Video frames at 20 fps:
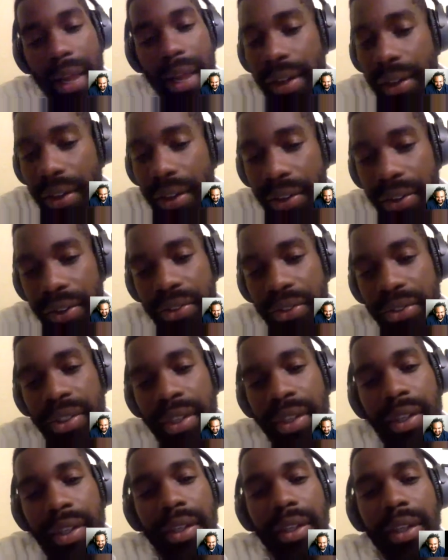
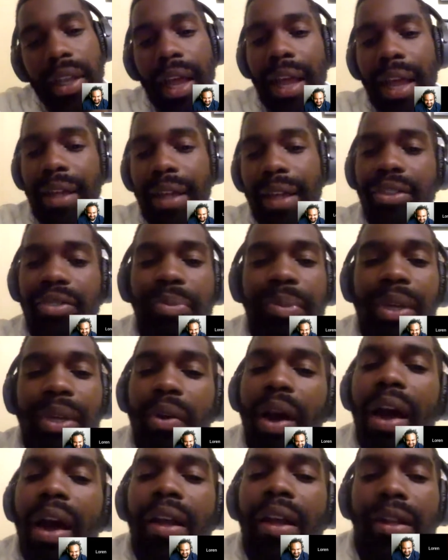Lakers. Like,
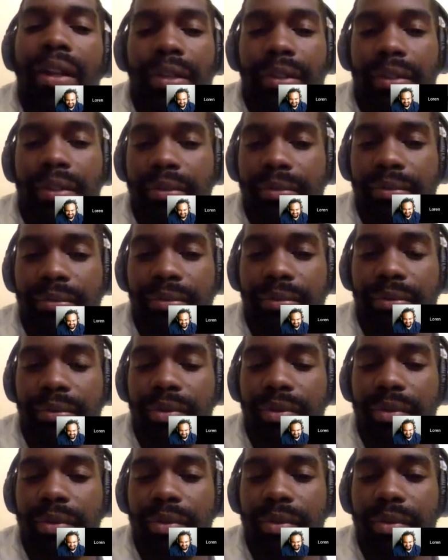just be quiet.
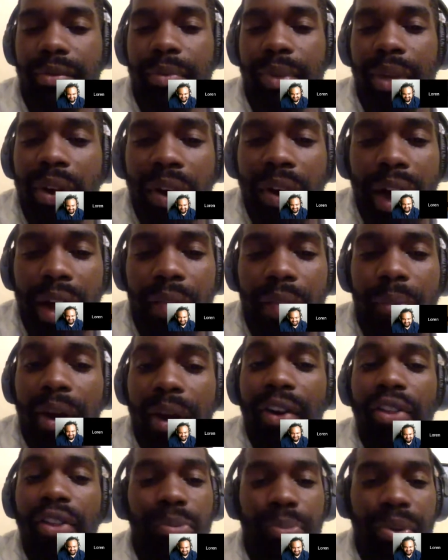Be
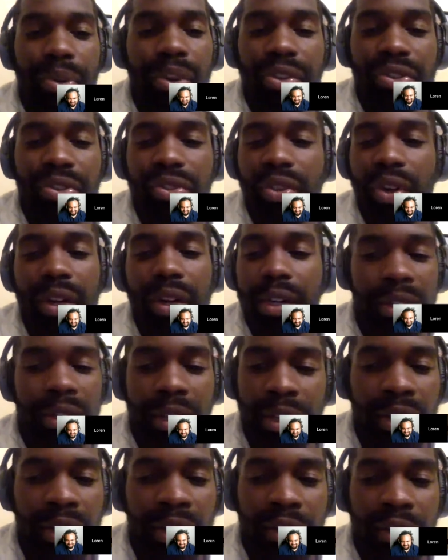quiet. My other brothers
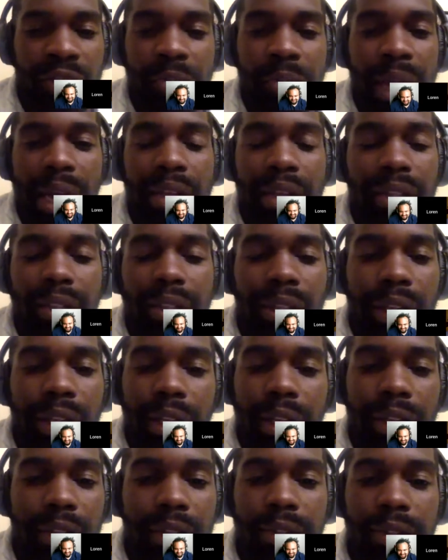aren't good enough to make
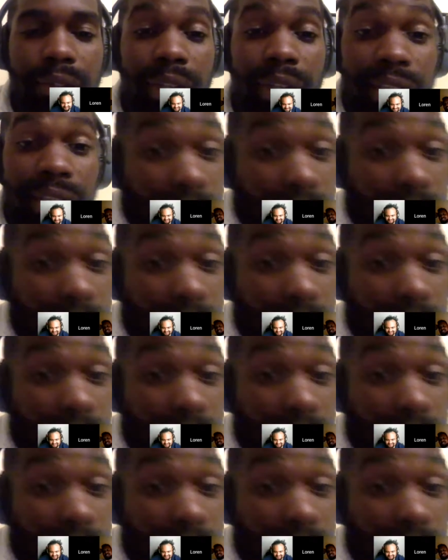the league.